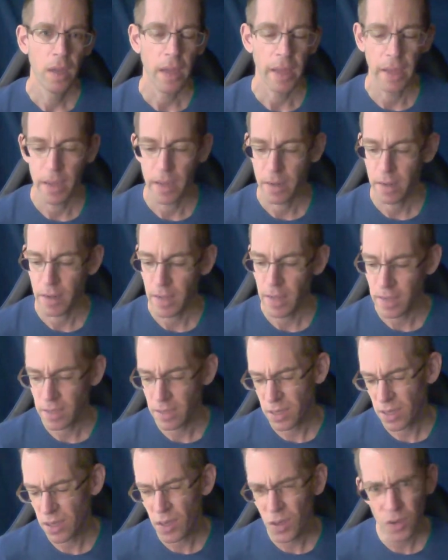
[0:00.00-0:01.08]
And it
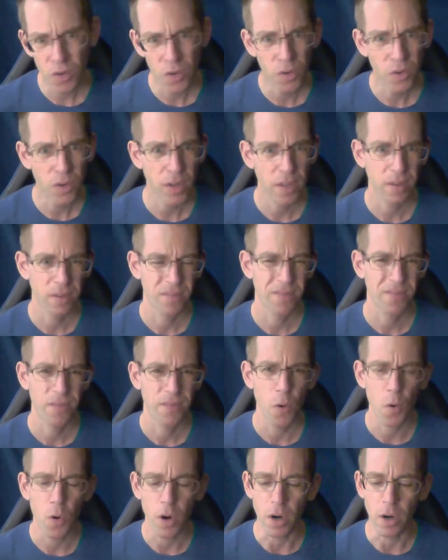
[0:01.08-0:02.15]
has two
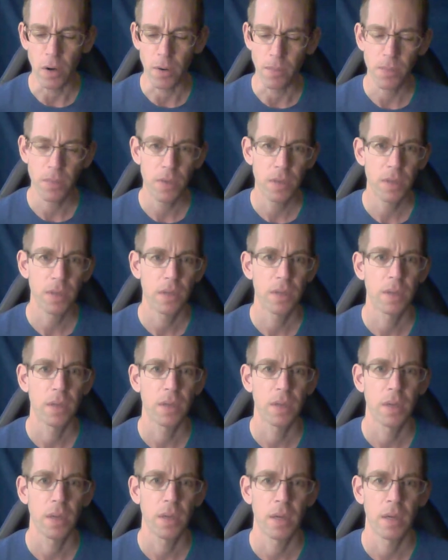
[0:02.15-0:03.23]
forms.
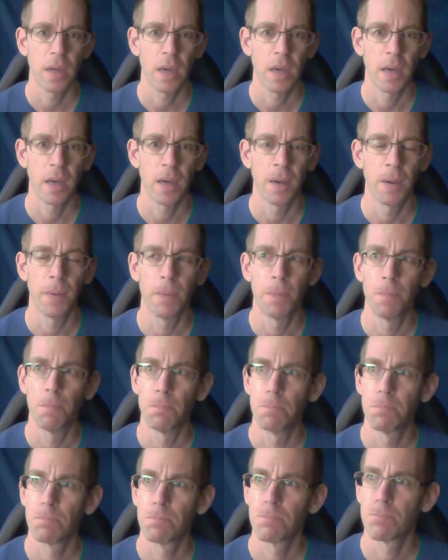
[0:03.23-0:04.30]

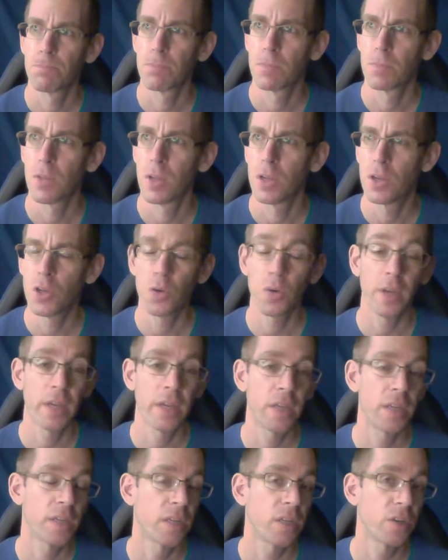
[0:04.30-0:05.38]
Um, Dewey
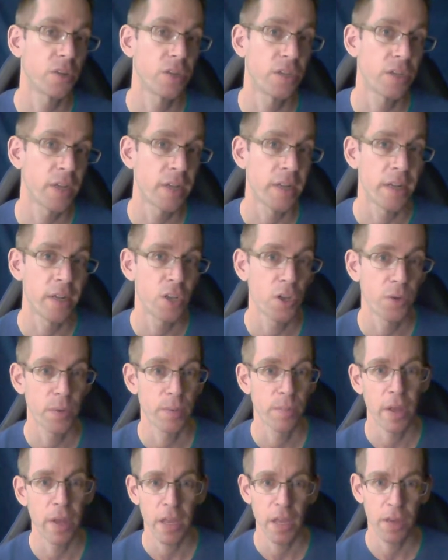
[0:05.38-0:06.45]
is interested in
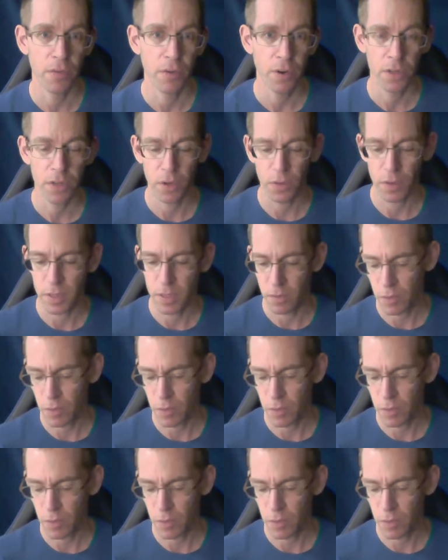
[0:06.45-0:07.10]
human behavior, so he